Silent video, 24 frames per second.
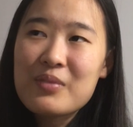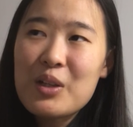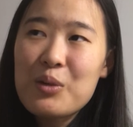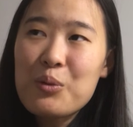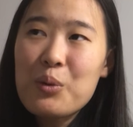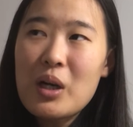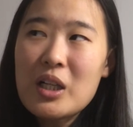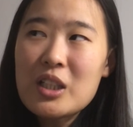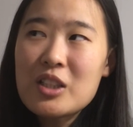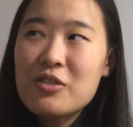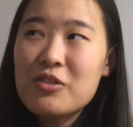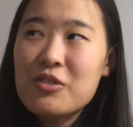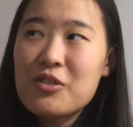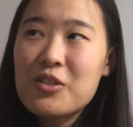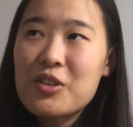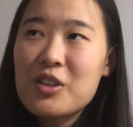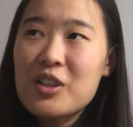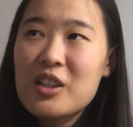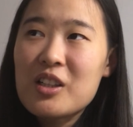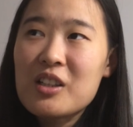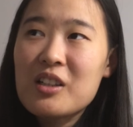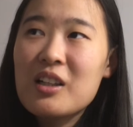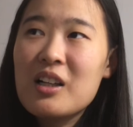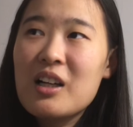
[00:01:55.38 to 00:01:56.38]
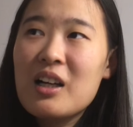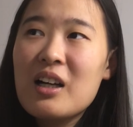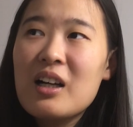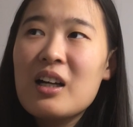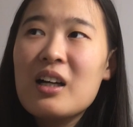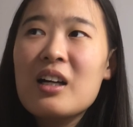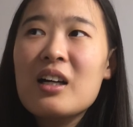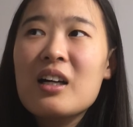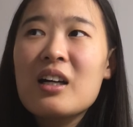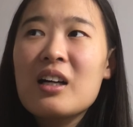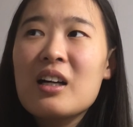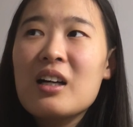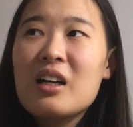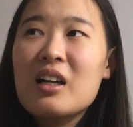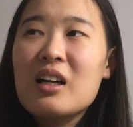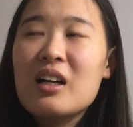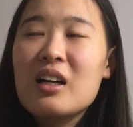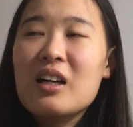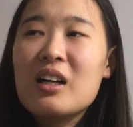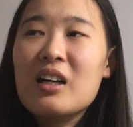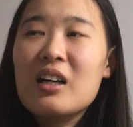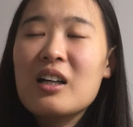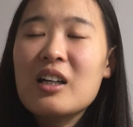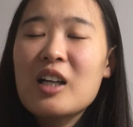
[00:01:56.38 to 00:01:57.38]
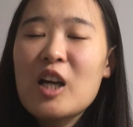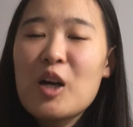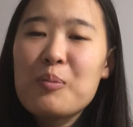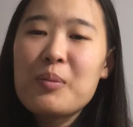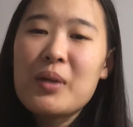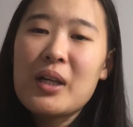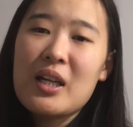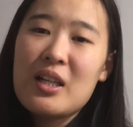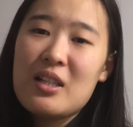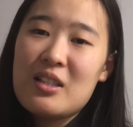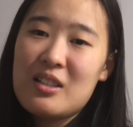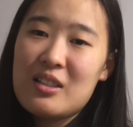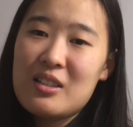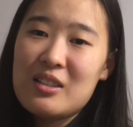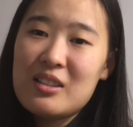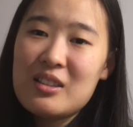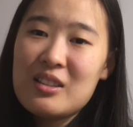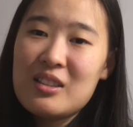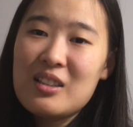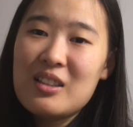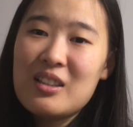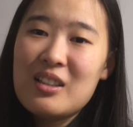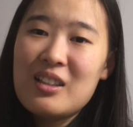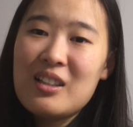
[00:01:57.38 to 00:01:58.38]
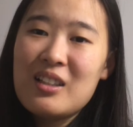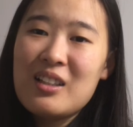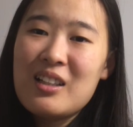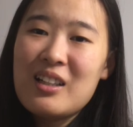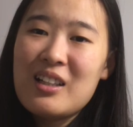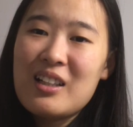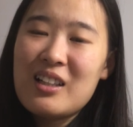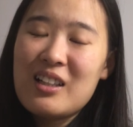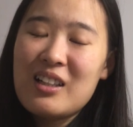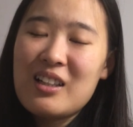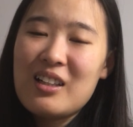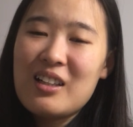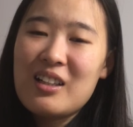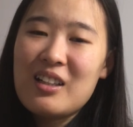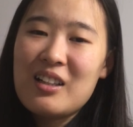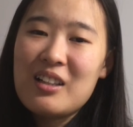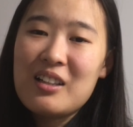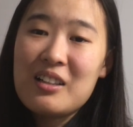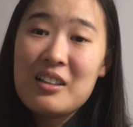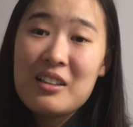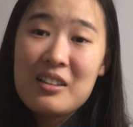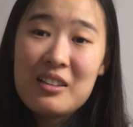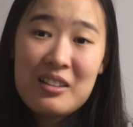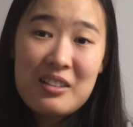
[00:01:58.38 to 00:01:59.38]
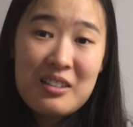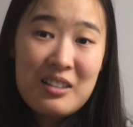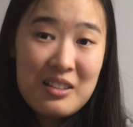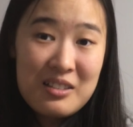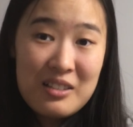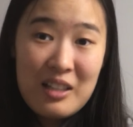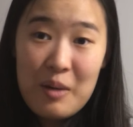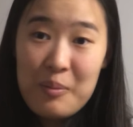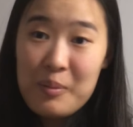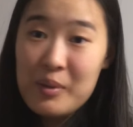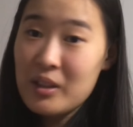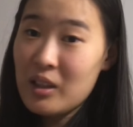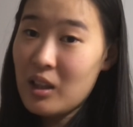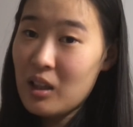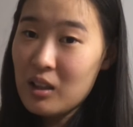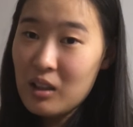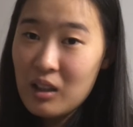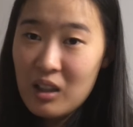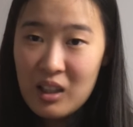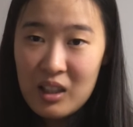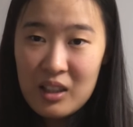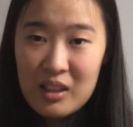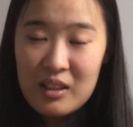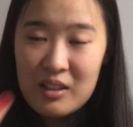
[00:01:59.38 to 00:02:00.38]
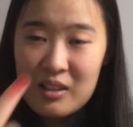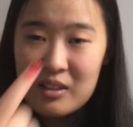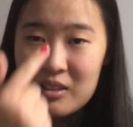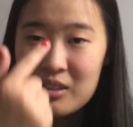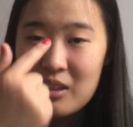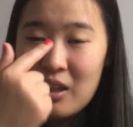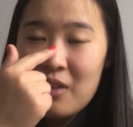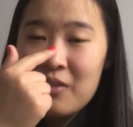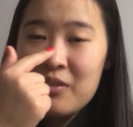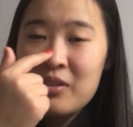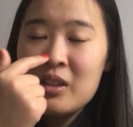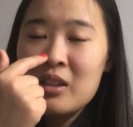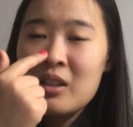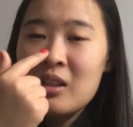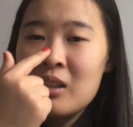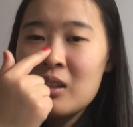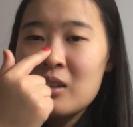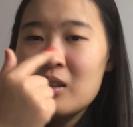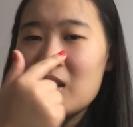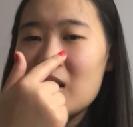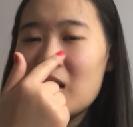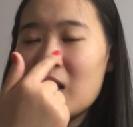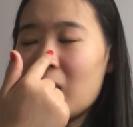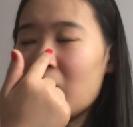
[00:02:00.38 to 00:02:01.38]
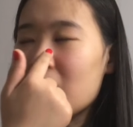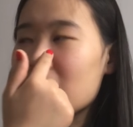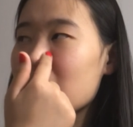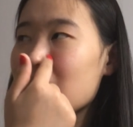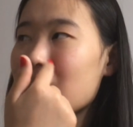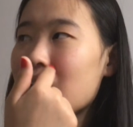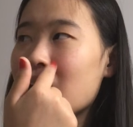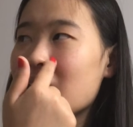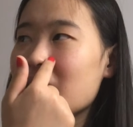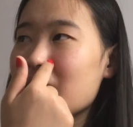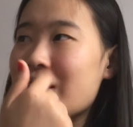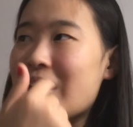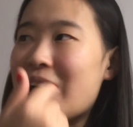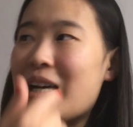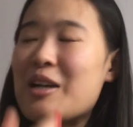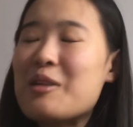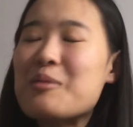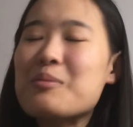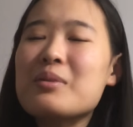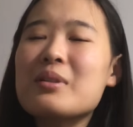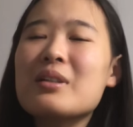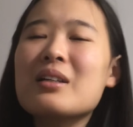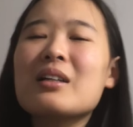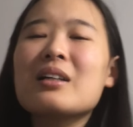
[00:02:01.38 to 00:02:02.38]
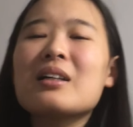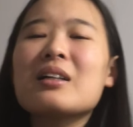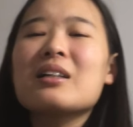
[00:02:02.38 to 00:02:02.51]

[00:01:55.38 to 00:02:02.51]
watch for complications. It does happen a lot. So I've seen a lot of times